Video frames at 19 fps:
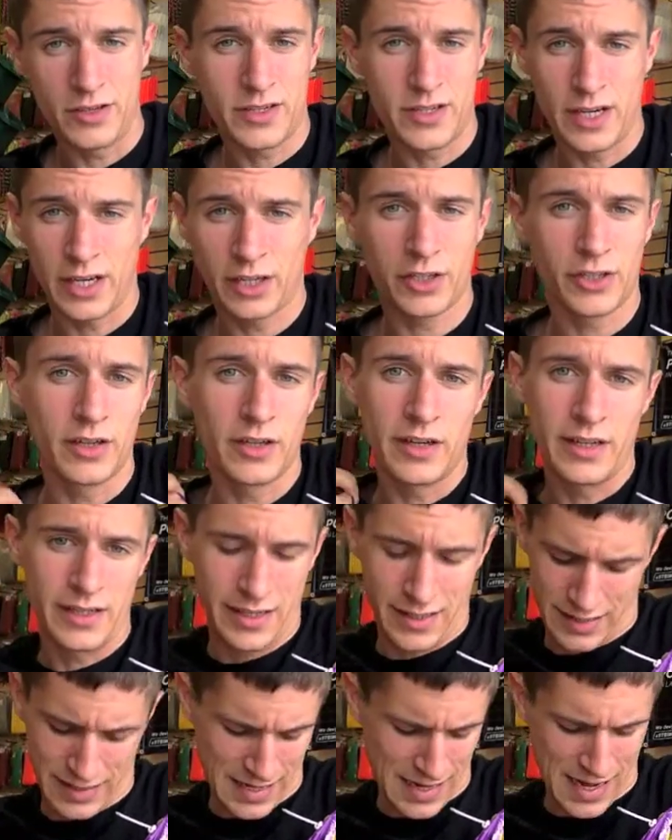section, it
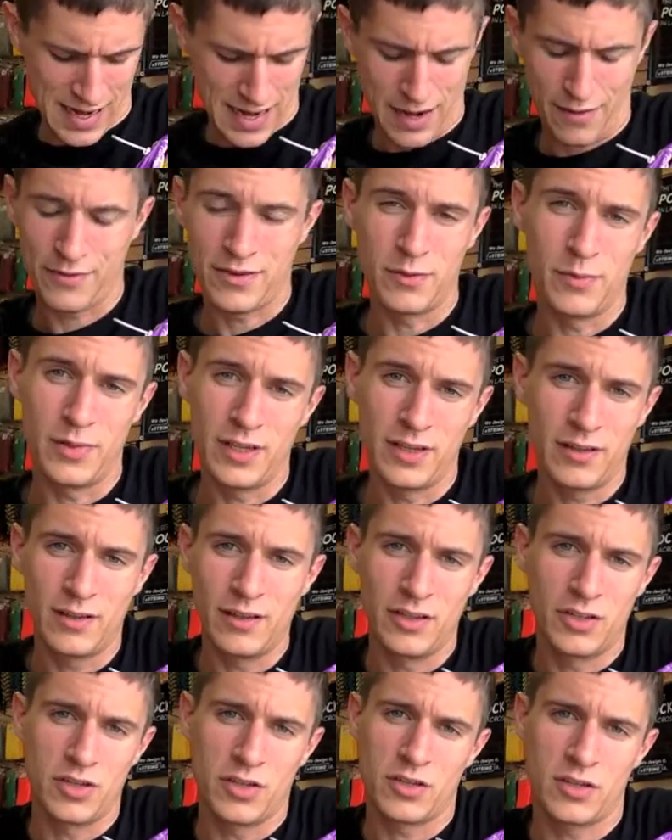doesn't have to be.
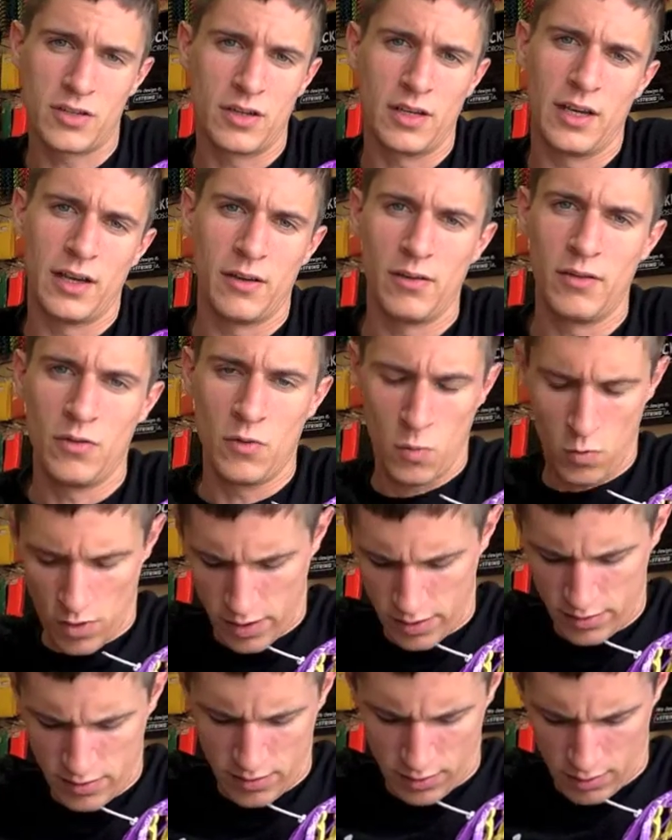It's just you
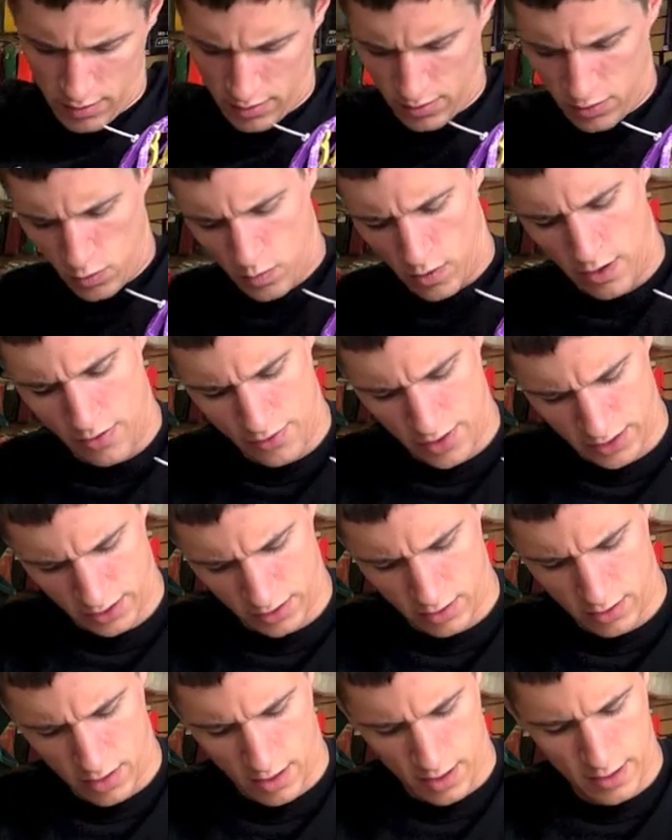want this
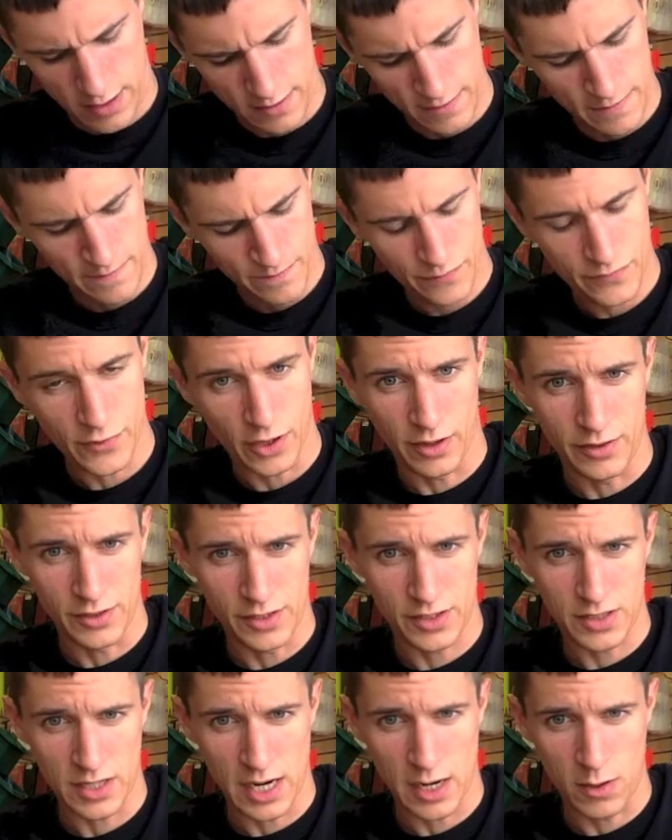knot on the
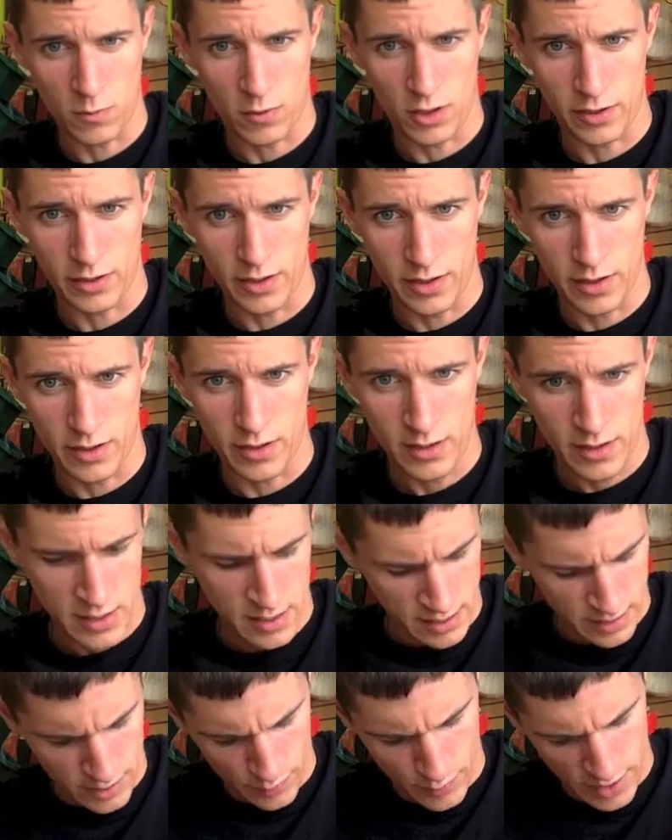sidewall here
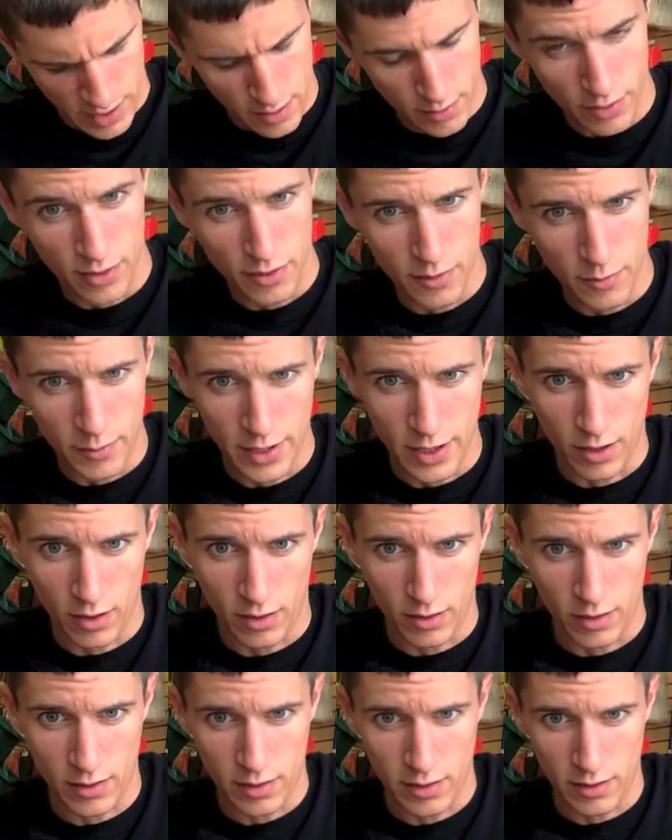to be in the
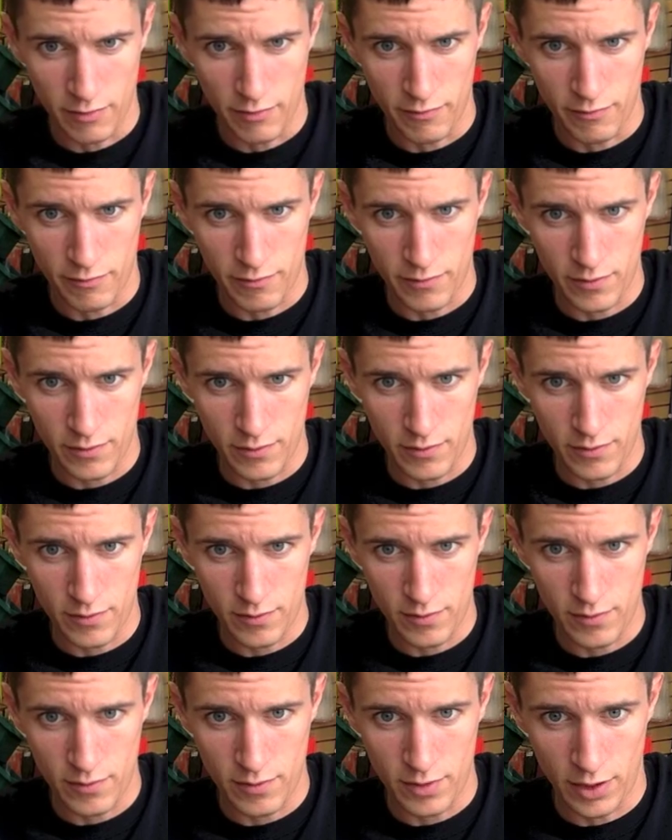middle of
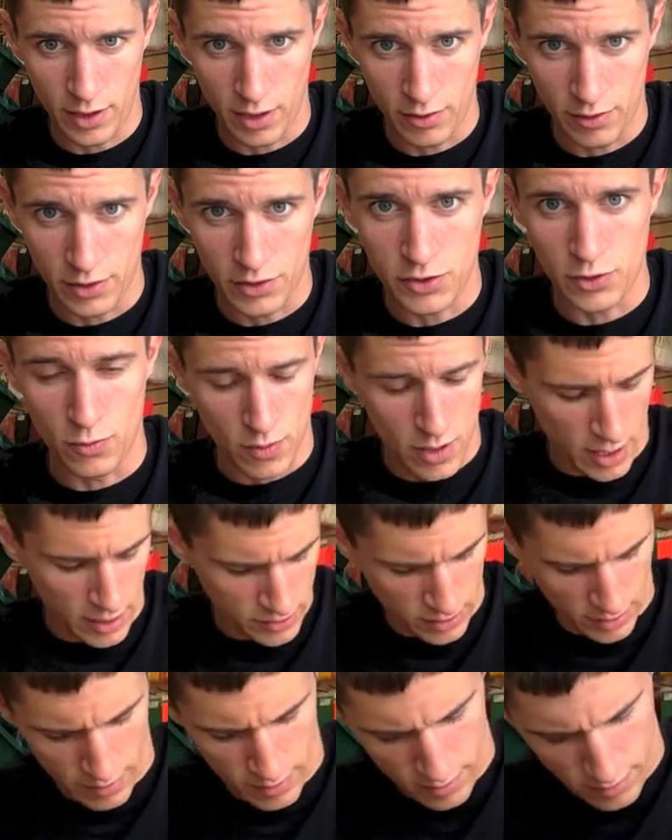the 2 knots
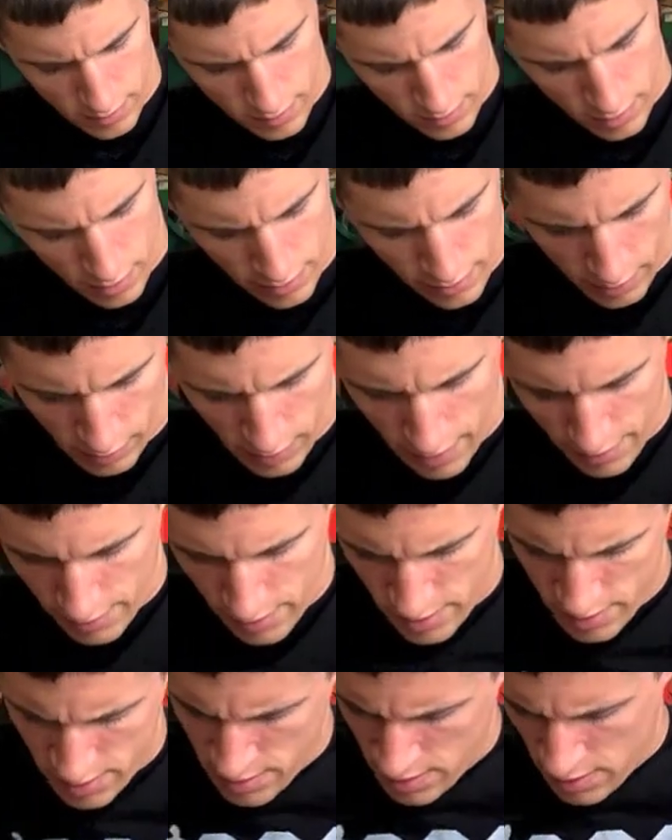on the
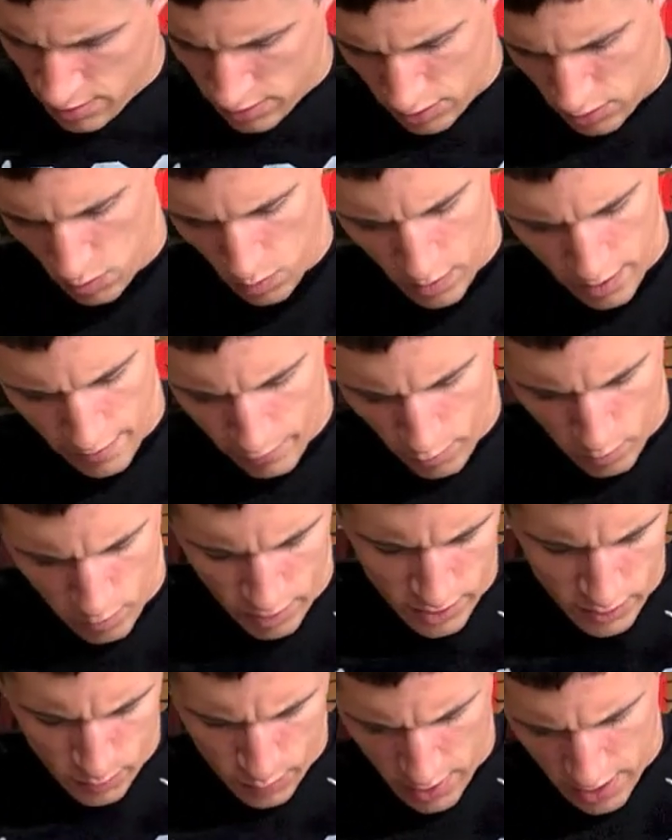leather. So whatever
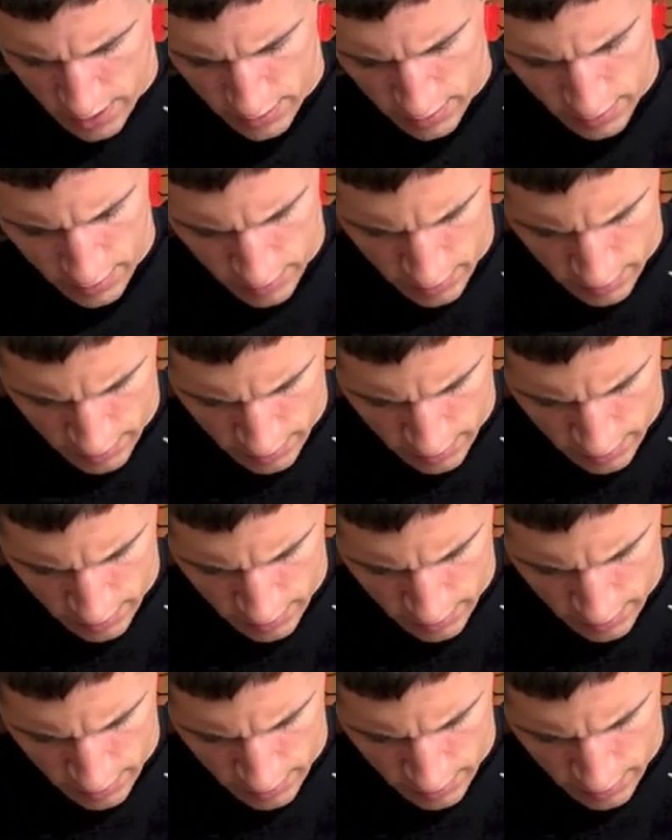works best.